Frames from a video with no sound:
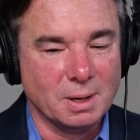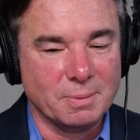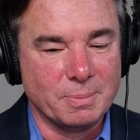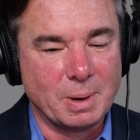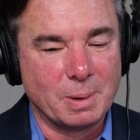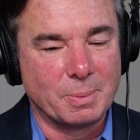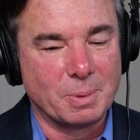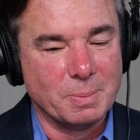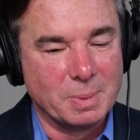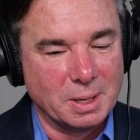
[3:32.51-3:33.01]
I
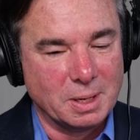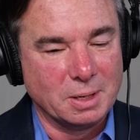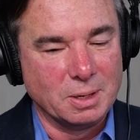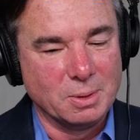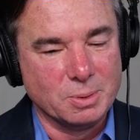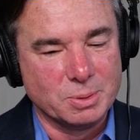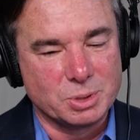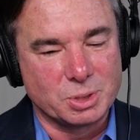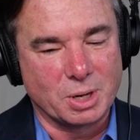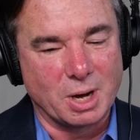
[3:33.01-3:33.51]
remember meeting
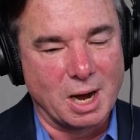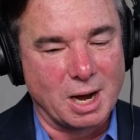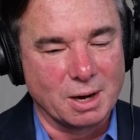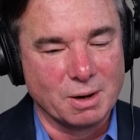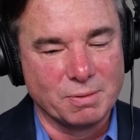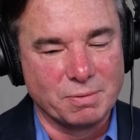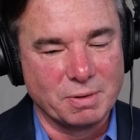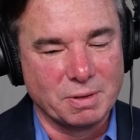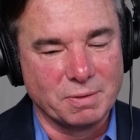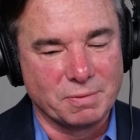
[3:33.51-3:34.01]
you in
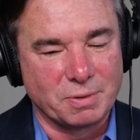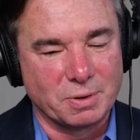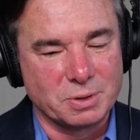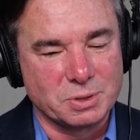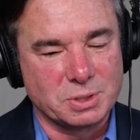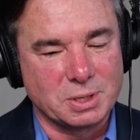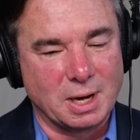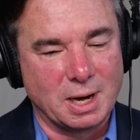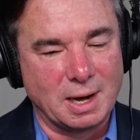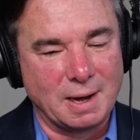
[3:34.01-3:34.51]
Chicago for the
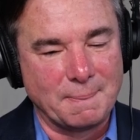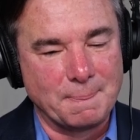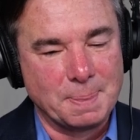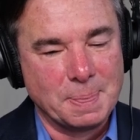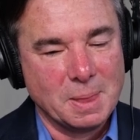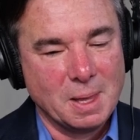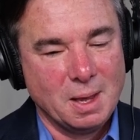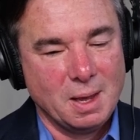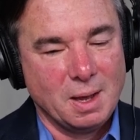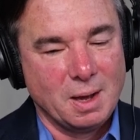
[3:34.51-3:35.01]
first time,
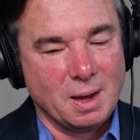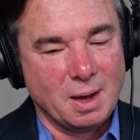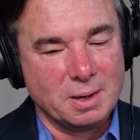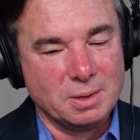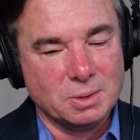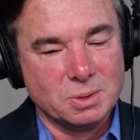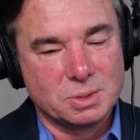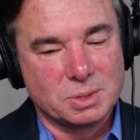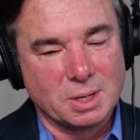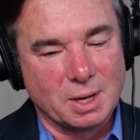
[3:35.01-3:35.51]

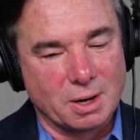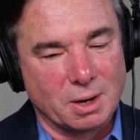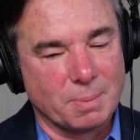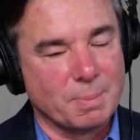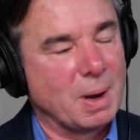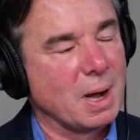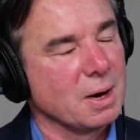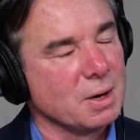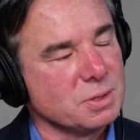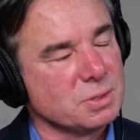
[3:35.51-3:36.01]
and you said our
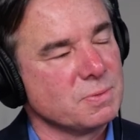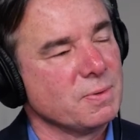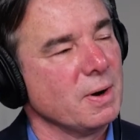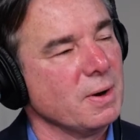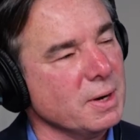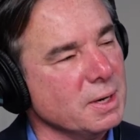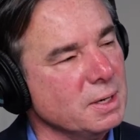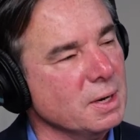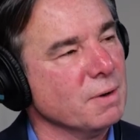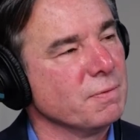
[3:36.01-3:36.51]
model's
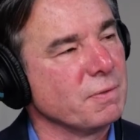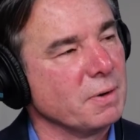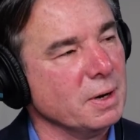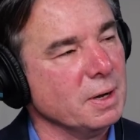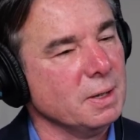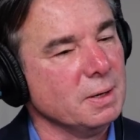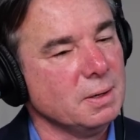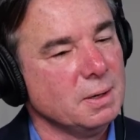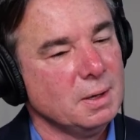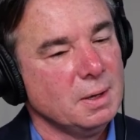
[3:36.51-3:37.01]
very
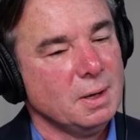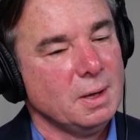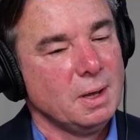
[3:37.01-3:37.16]
different.